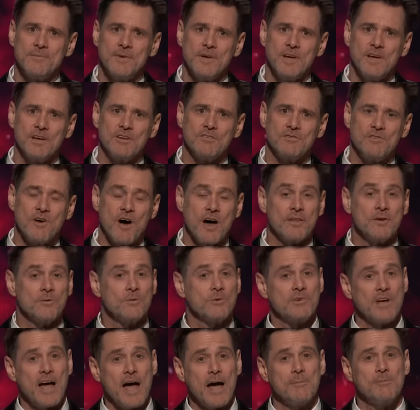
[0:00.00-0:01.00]
His father
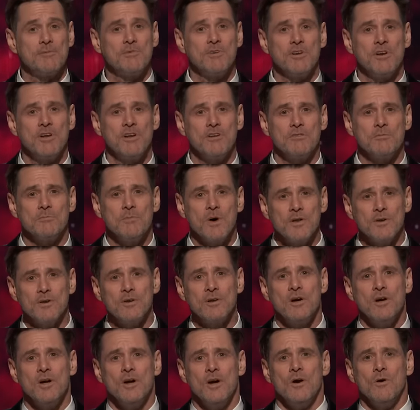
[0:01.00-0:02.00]
was absent. His mother
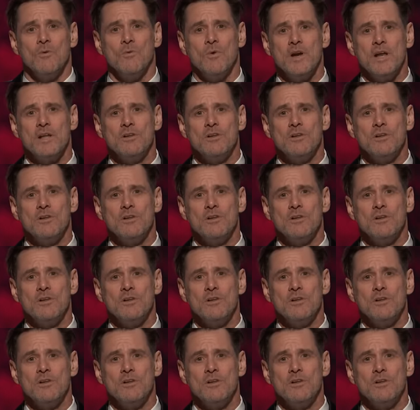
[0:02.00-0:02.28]
went